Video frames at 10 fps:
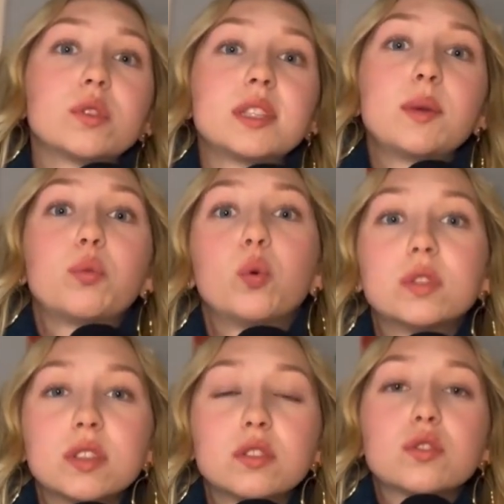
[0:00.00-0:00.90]
the
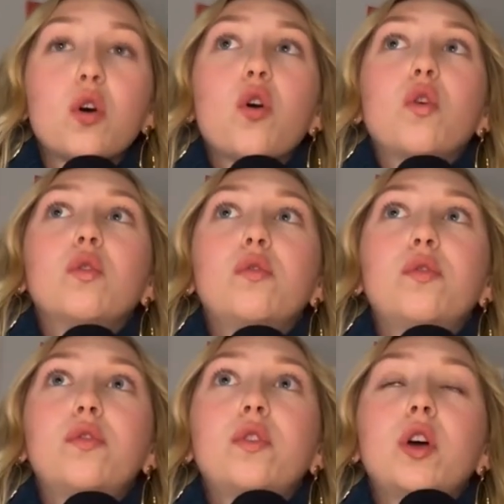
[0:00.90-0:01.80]
importance
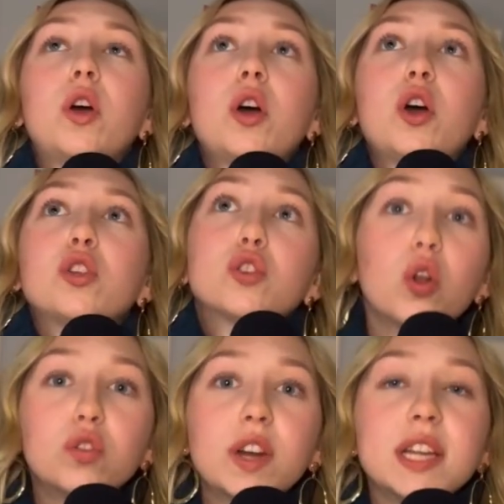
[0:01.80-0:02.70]
of
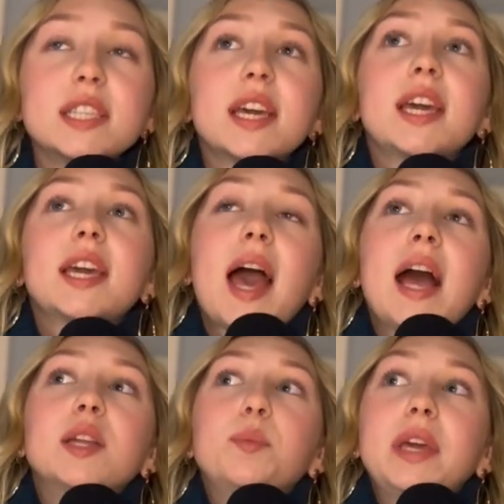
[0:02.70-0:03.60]
tolerating
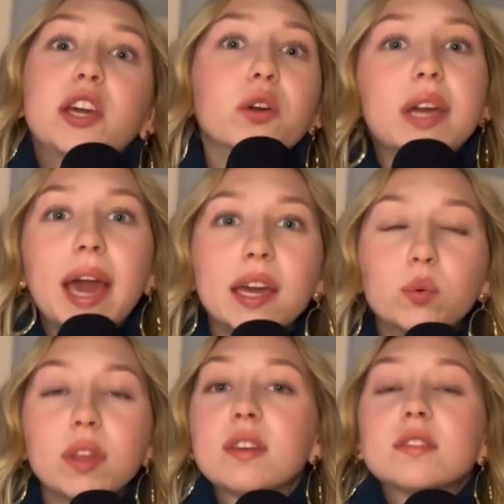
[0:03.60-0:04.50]
and being okay
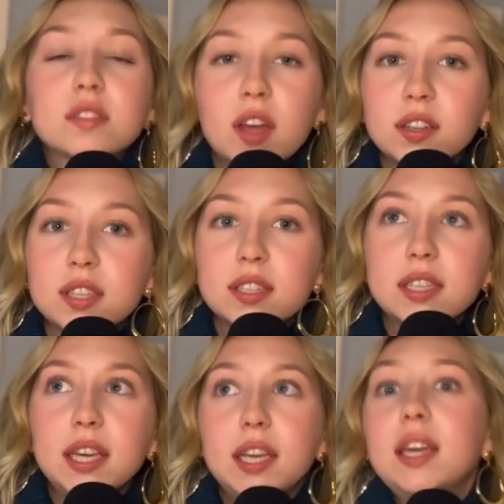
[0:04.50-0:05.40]
with
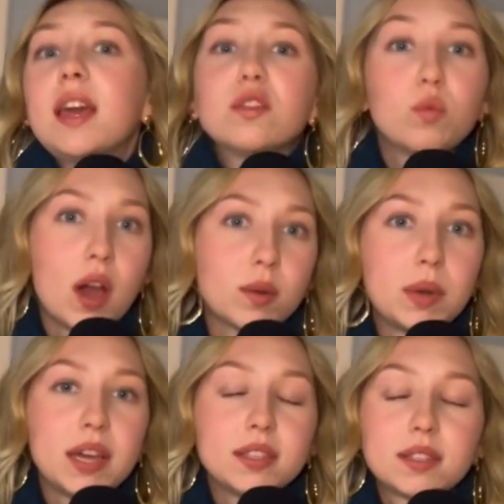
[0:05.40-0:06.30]
uncertainty in the
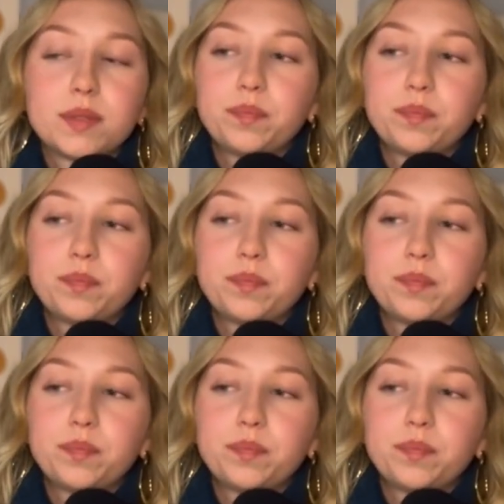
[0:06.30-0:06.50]
workplace.